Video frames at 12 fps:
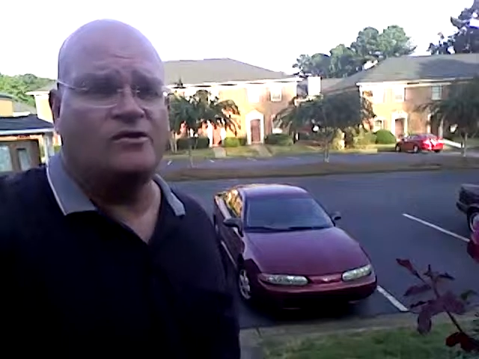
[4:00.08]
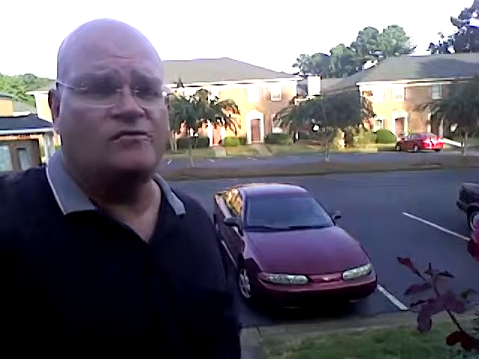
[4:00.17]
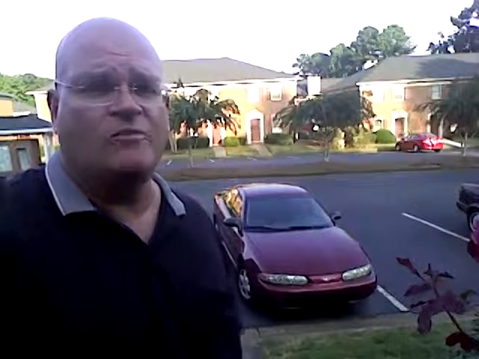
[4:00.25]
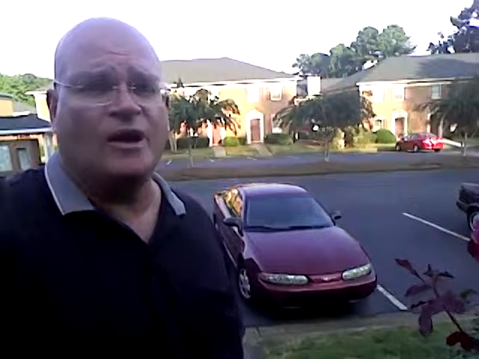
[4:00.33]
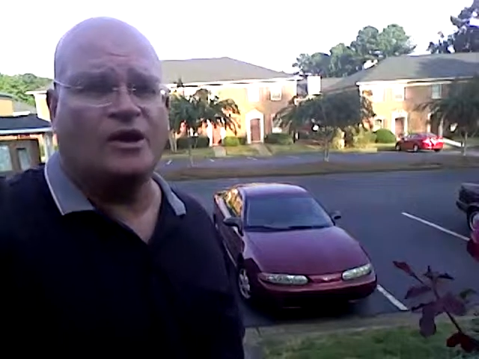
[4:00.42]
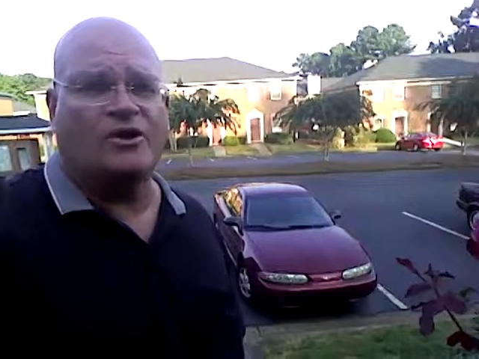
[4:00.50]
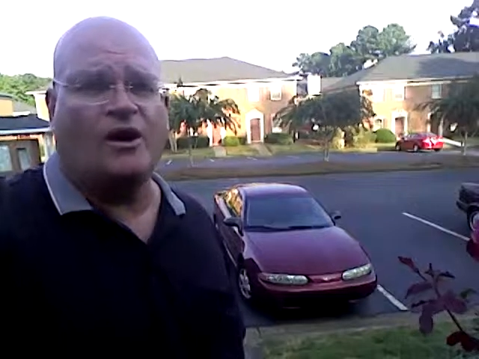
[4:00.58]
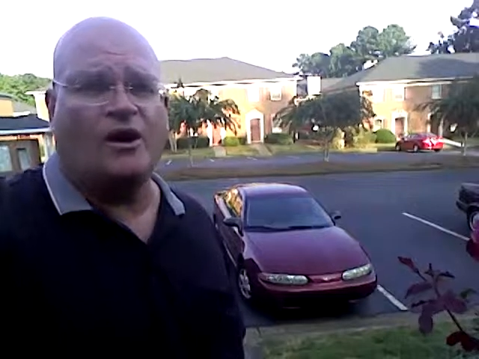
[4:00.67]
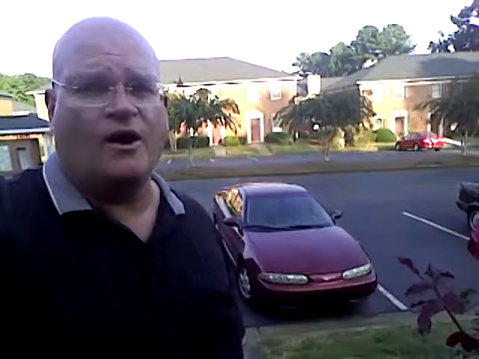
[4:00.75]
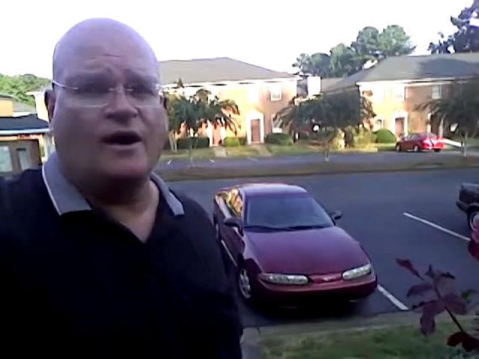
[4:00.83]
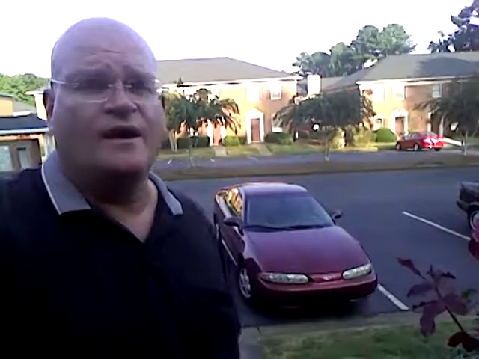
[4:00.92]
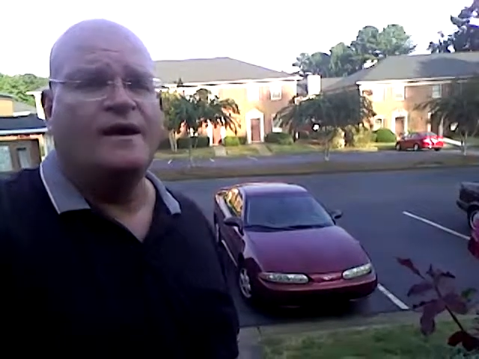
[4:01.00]
bought a
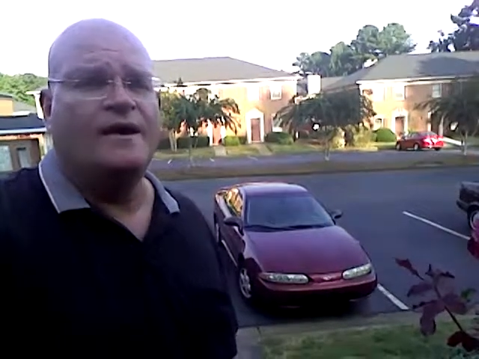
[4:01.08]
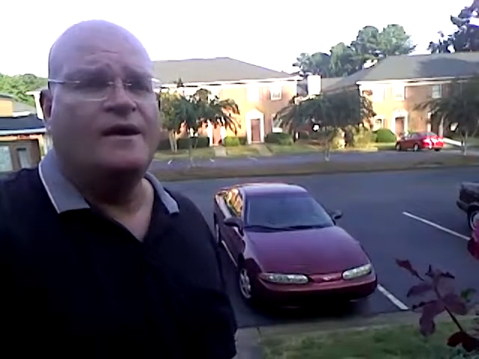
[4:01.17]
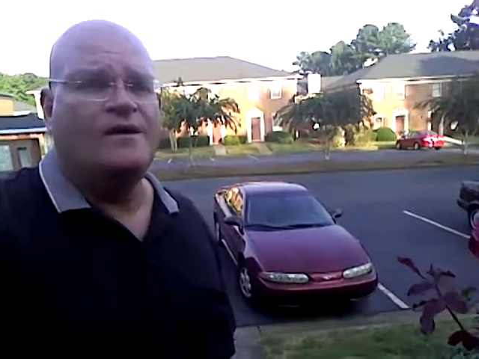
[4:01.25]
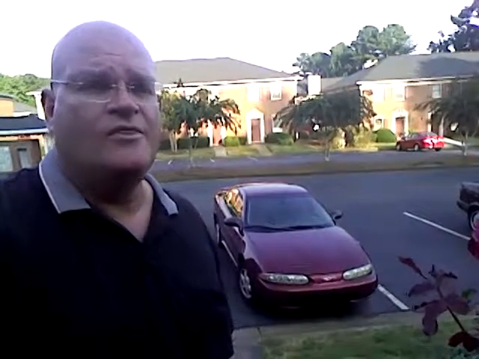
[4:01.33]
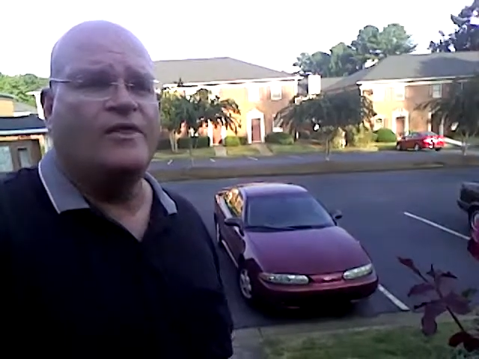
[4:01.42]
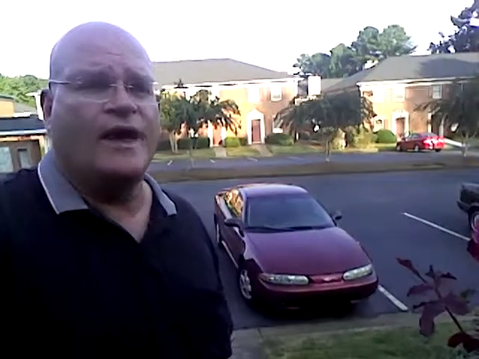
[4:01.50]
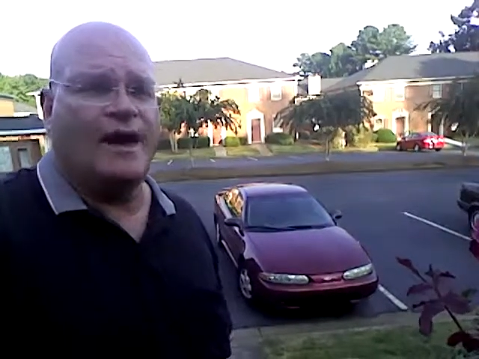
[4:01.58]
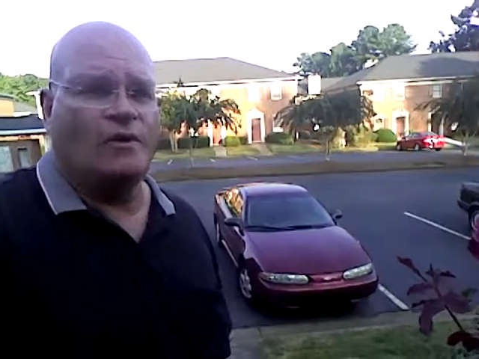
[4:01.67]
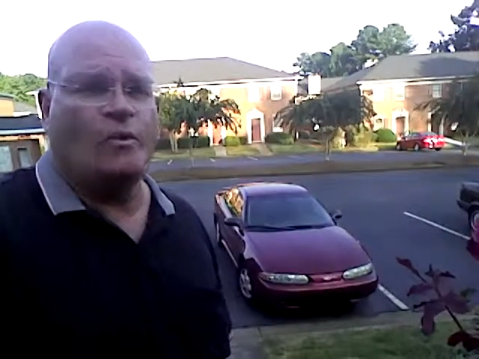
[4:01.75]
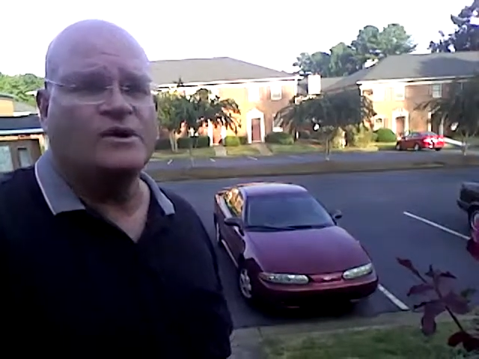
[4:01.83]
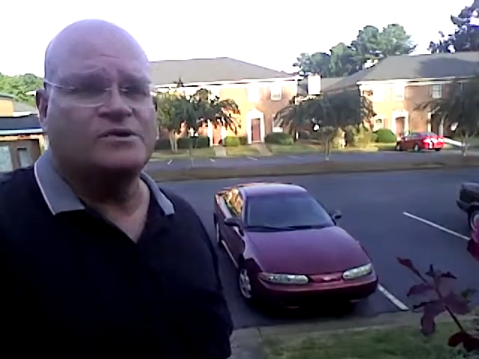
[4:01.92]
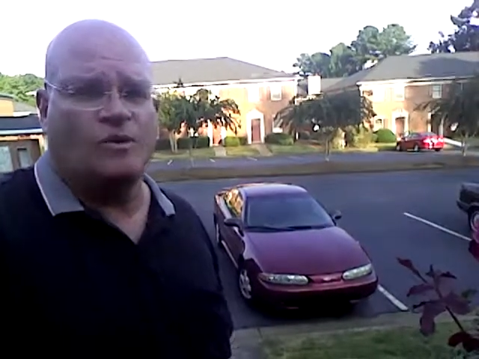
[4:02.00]
car that
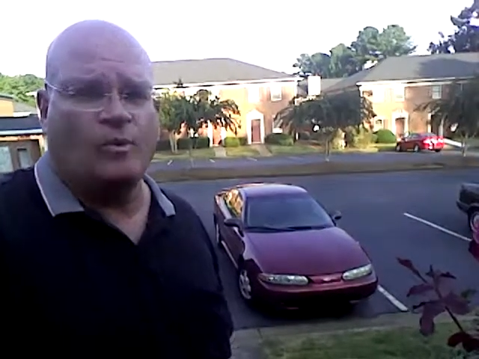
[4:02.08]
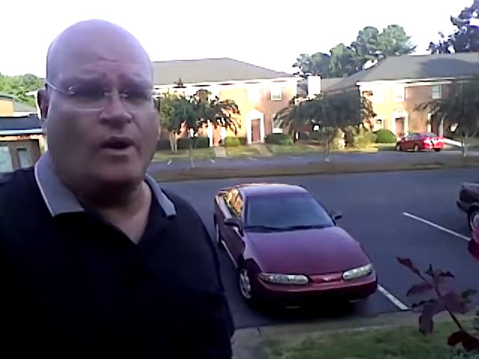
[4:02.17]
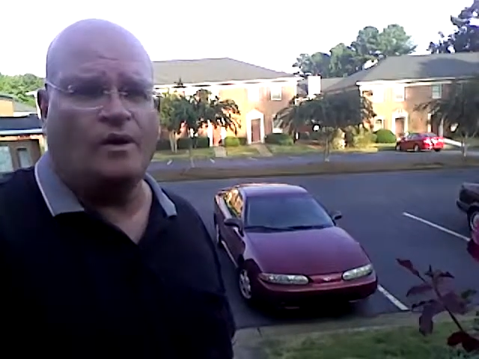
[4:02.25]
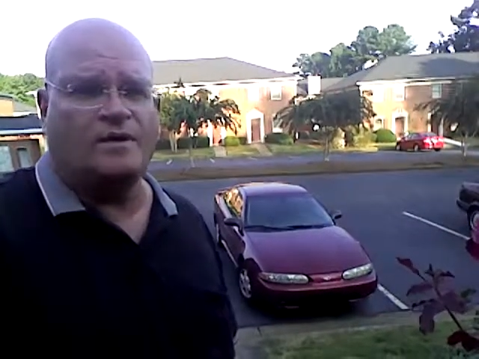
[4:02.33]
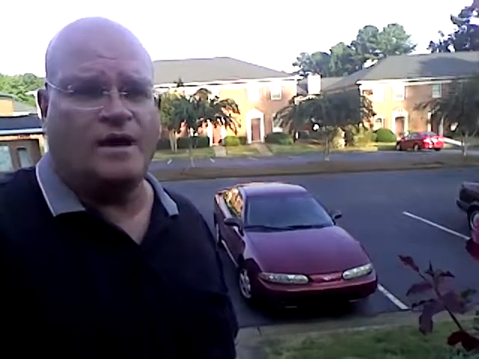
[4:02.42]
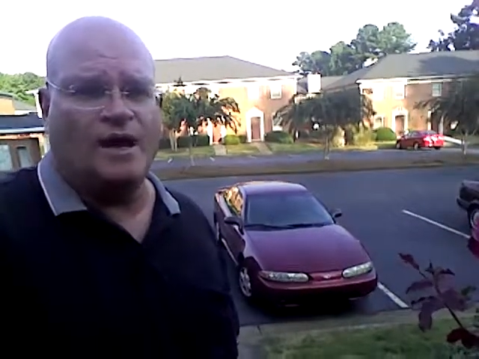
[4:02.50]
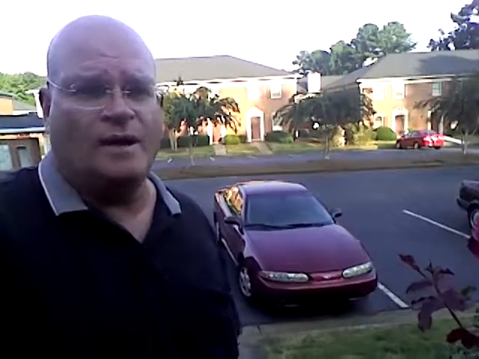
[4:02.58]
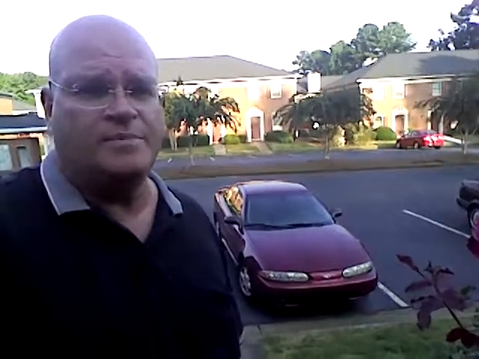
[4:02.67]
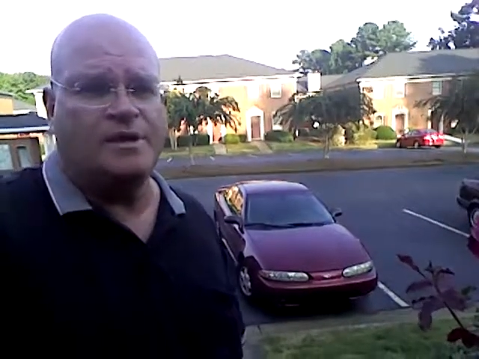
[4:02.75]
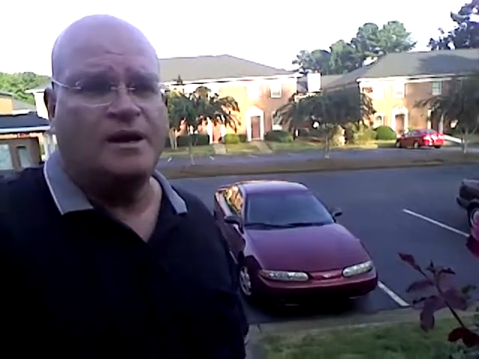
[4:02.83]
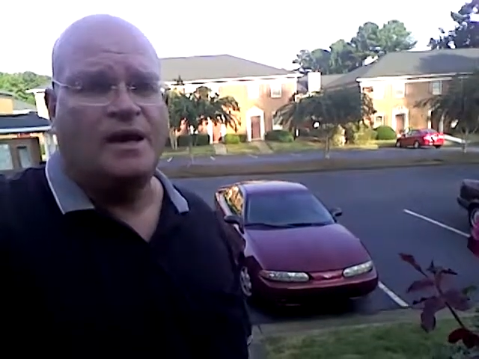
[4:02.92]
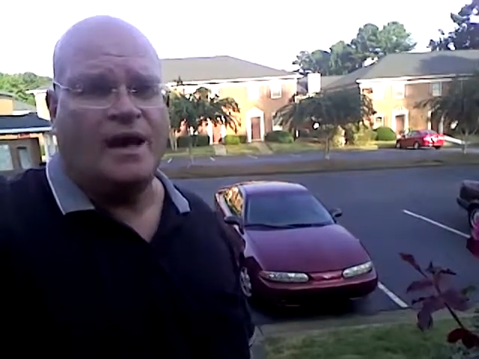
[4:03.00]
wasn't well kept.